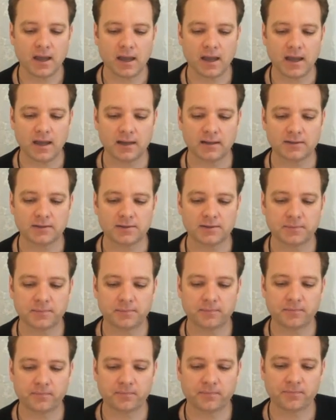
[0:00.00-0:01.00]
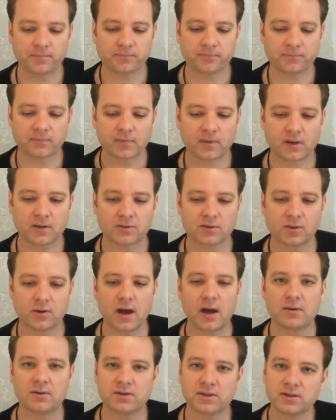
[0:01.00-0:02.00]
And so
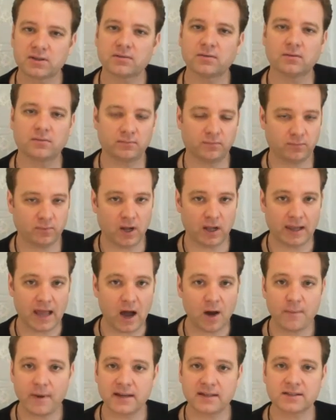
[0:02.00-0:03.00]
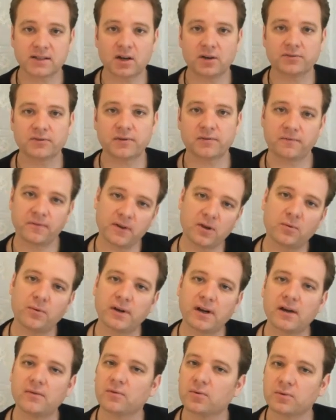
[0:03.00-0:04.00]
I would just allow myself to feel
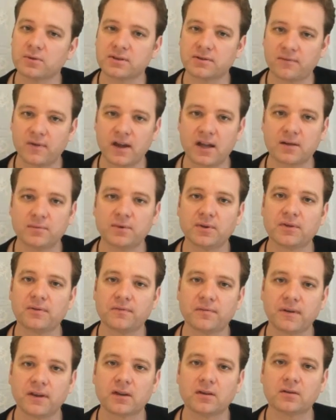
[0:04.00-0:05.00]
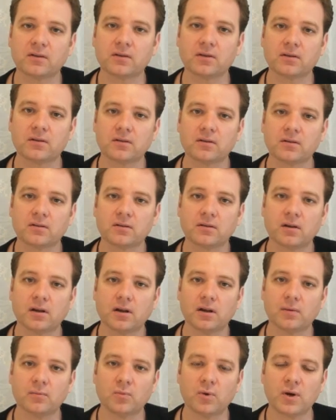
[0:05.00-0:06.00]
whatever was available to feel
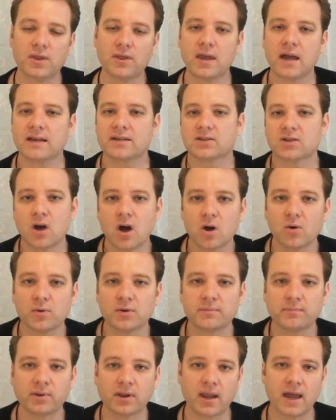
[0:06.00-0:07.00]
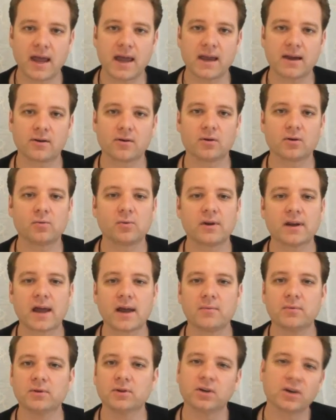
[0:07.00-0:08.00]
when that song would play, or when I
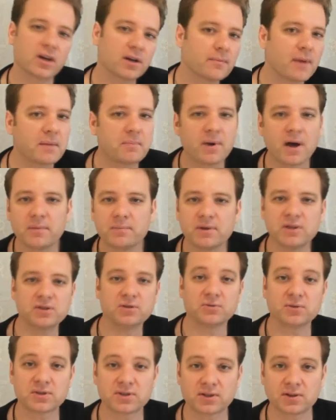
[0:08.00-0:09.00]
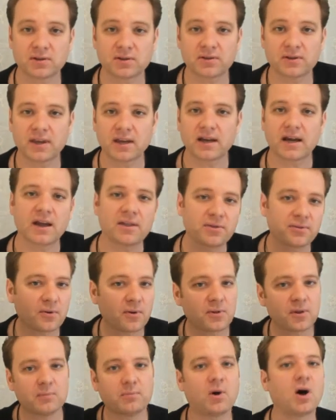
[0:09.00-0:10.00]
would look at my puppy do a certain thing. I'd
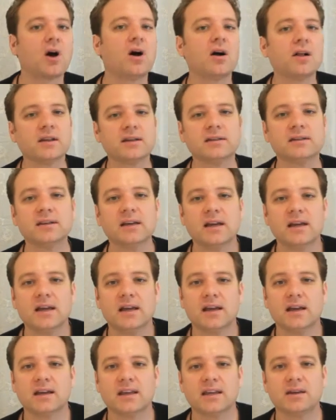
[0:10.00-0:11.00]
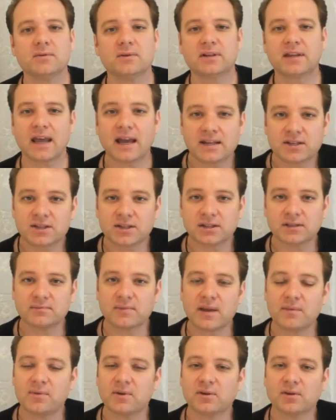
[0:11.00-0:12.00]
throw the ball and he would catch it and
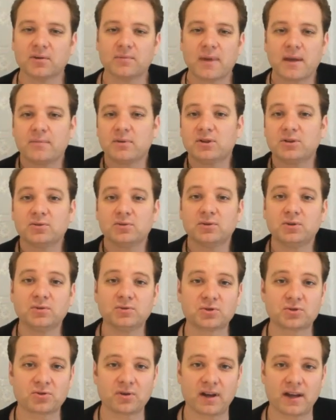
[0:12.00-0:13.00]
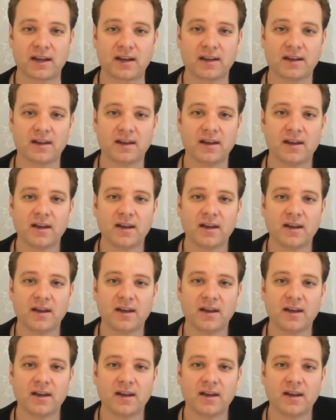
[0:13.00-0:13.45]
maybe do a new trick,